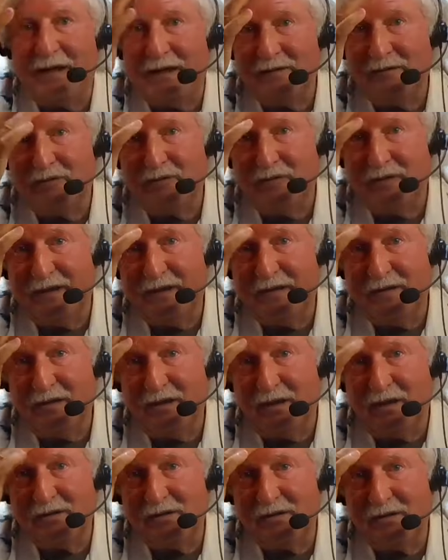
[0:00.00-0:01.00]
injury can
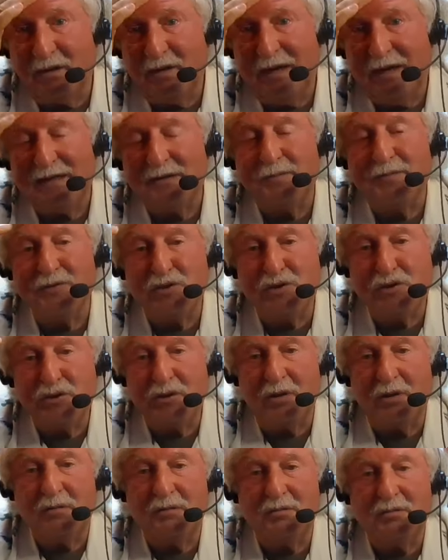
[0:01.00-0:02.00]
also, has been
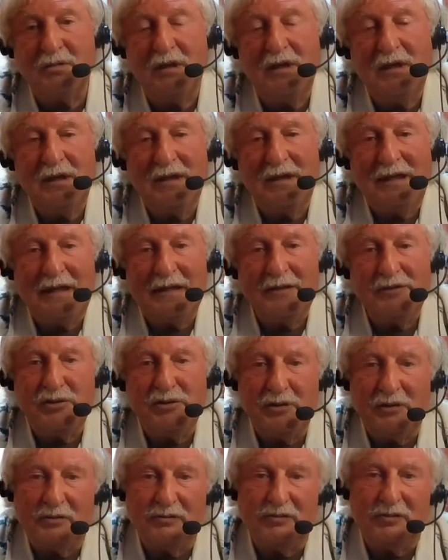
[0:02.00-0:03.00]
shown in
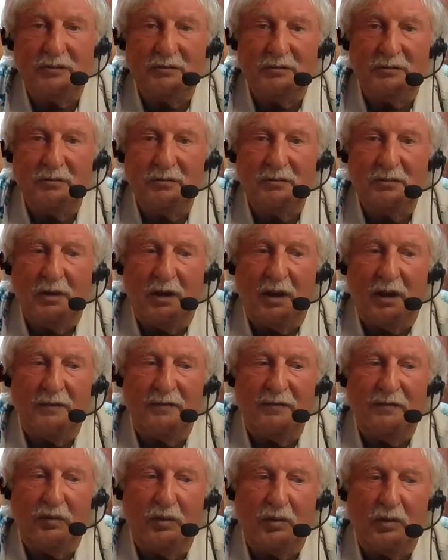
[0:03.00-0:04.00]
children.
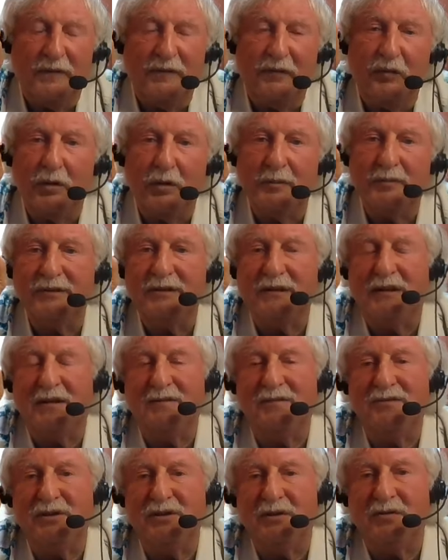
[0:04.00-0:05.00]
44%
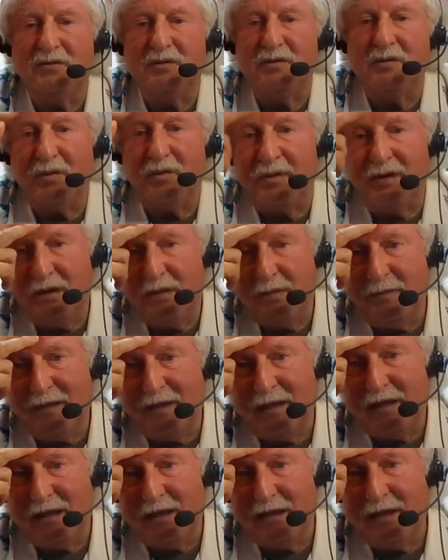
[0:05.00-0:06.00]
of children with
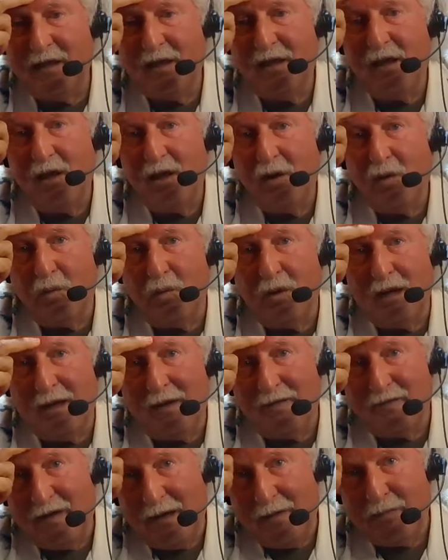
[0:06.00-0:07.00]
TBI will
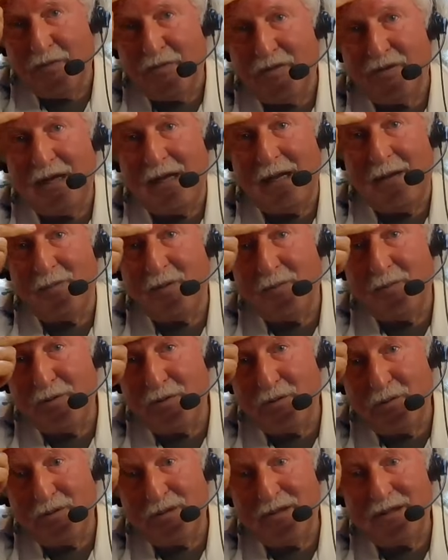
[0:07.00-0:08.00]
have hypothalamic
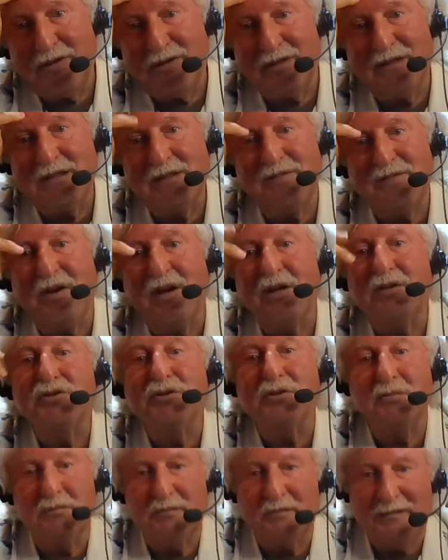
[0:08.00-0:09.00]
pituitary dysfunction.